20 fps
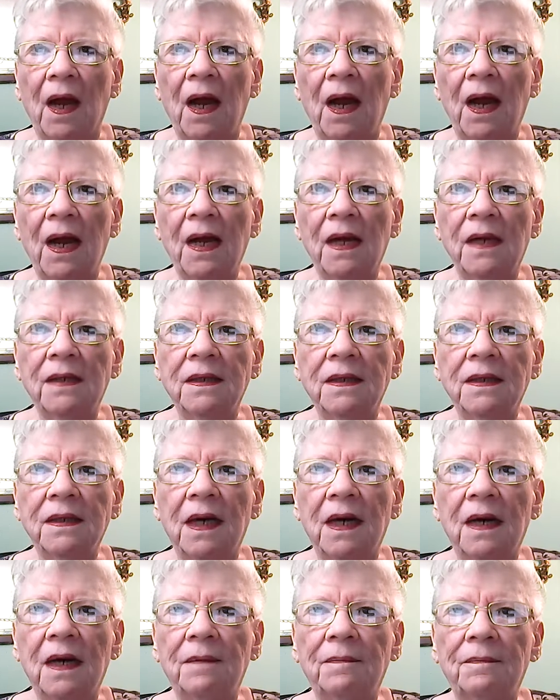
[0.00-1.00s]
And
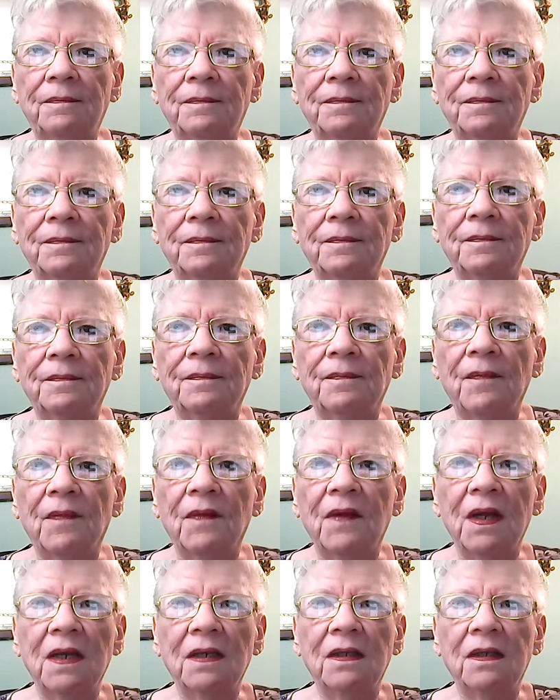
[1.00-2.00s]
uh,
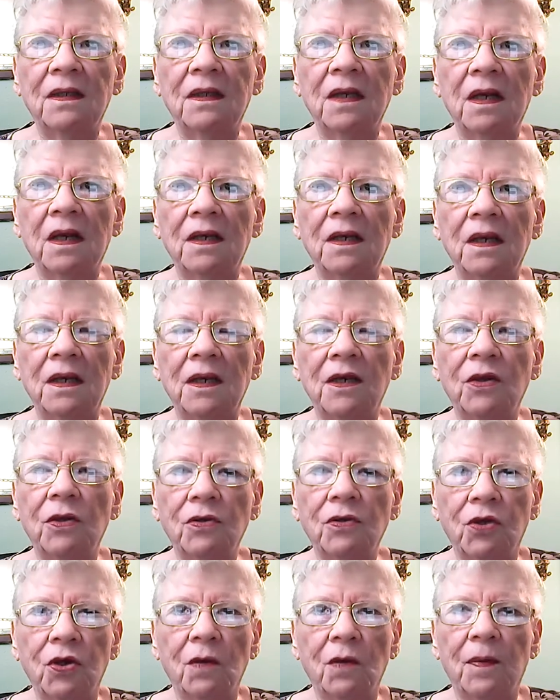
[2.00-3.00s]
this uh,
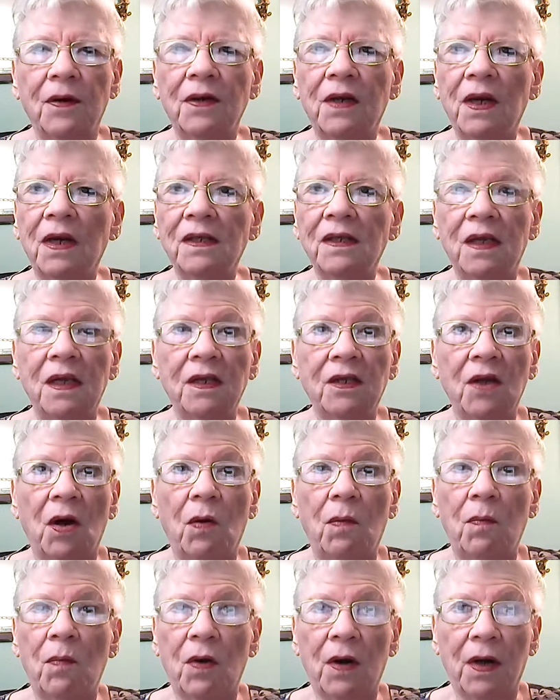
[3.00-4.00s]
YouTuber does his
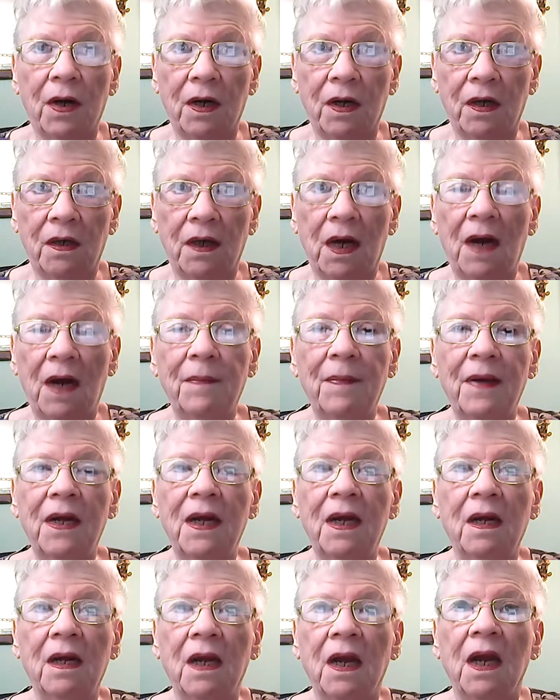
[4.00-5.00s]
homework. I
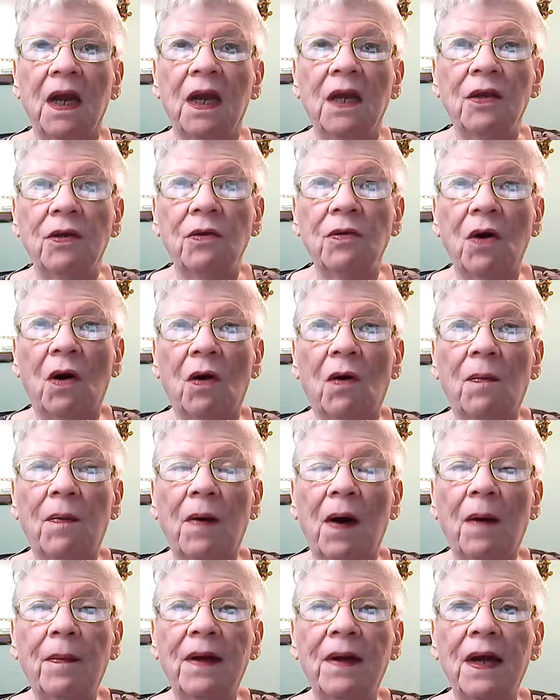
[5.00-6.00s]
mean, you know
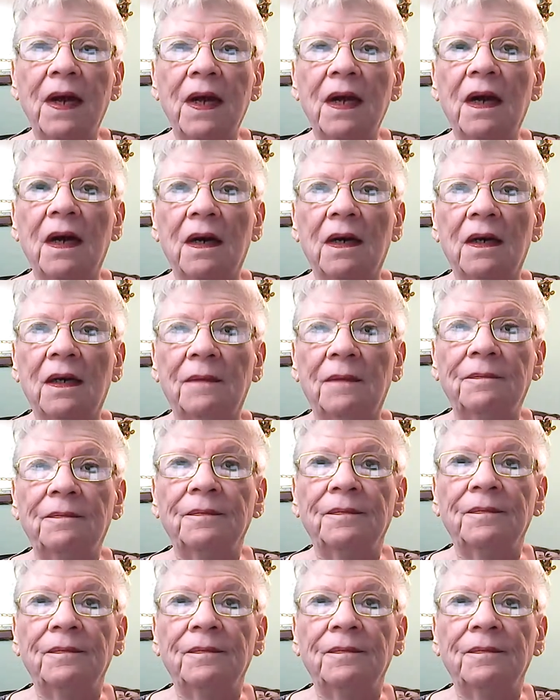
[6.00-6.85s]
probably um,